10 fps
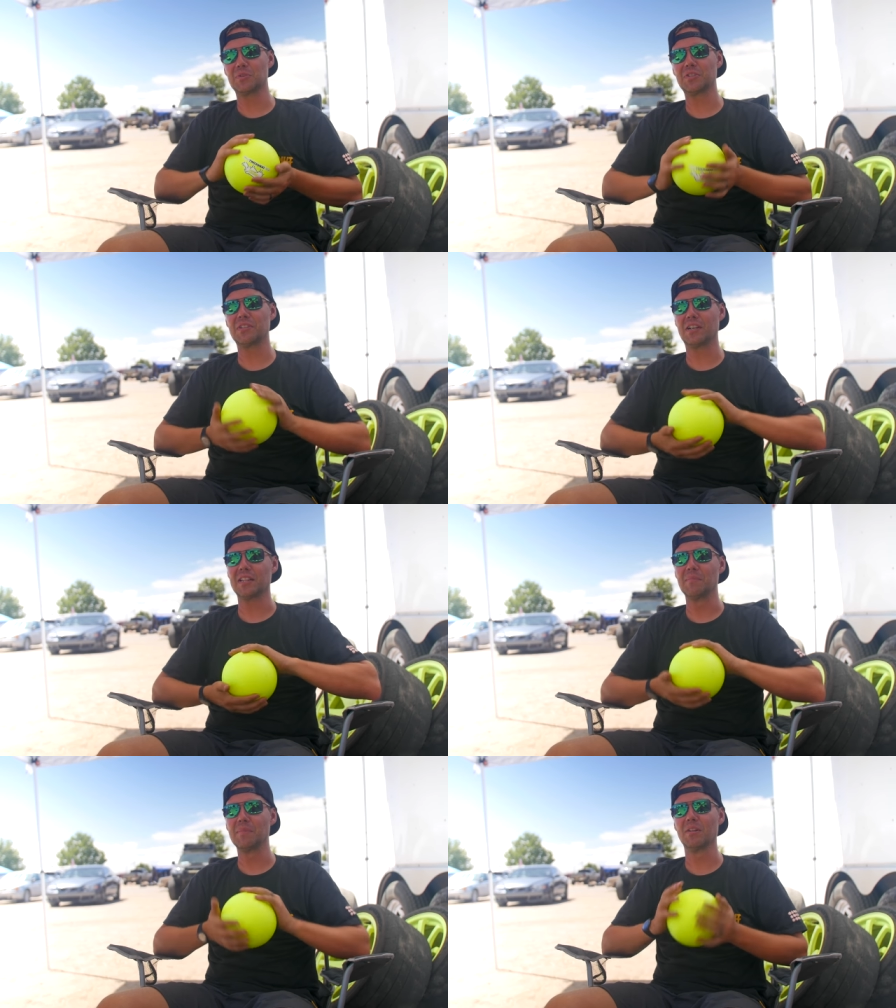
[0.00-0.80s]
We're stuck
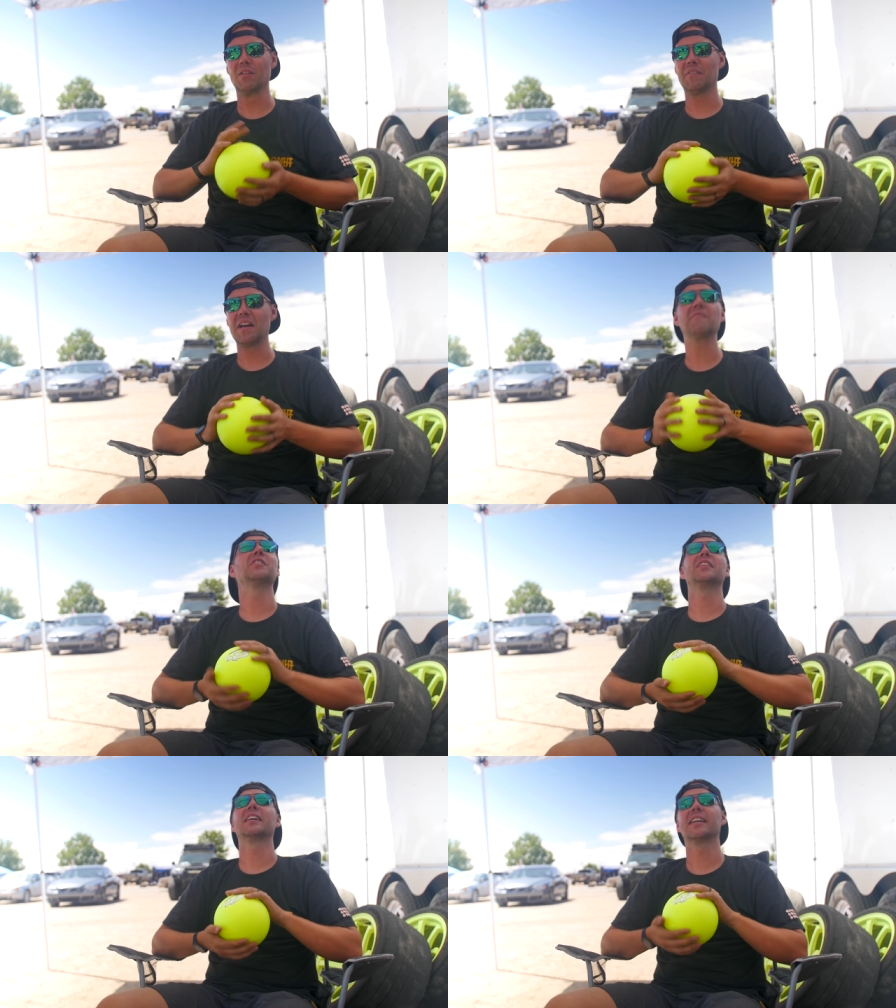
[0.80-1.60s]
in the middle of
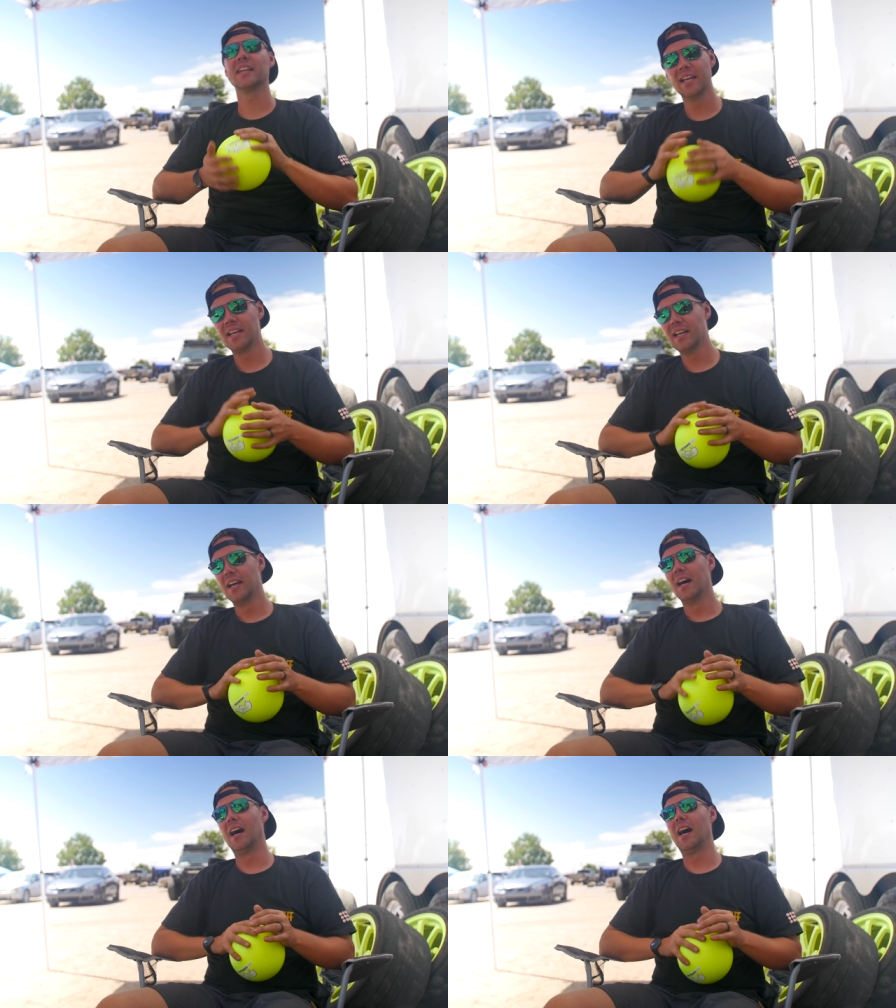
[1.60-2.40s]
everything.
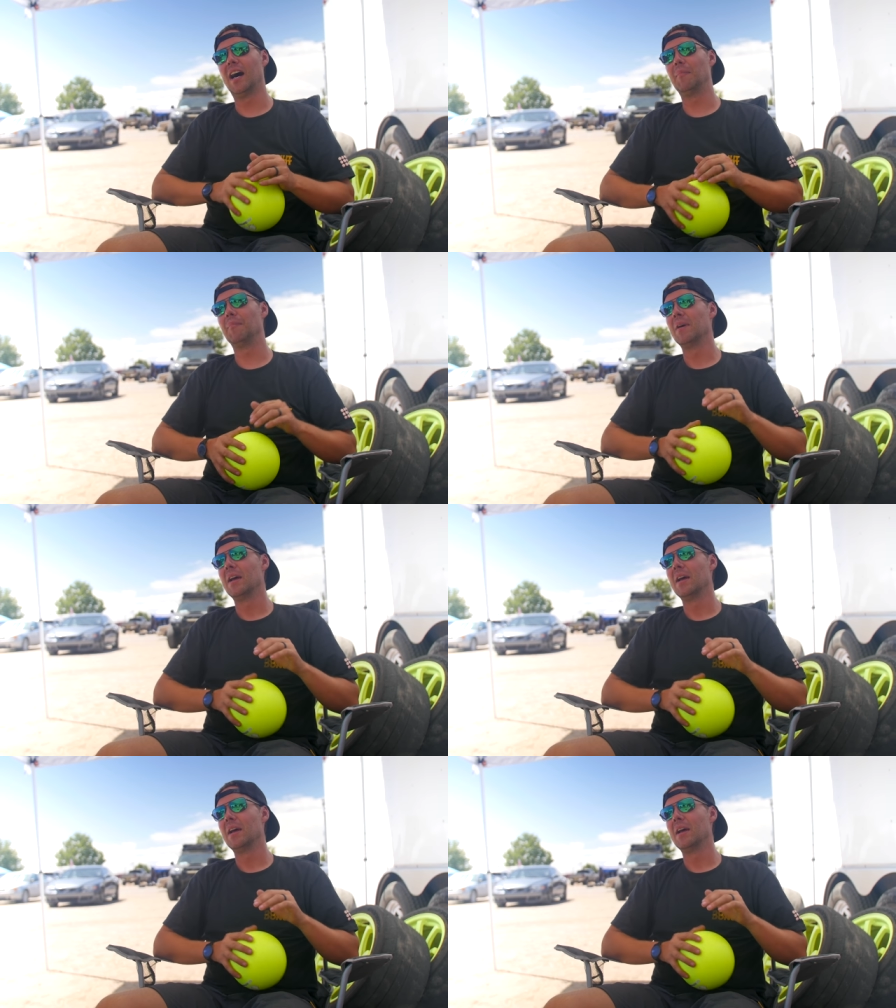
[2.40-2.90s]
Um,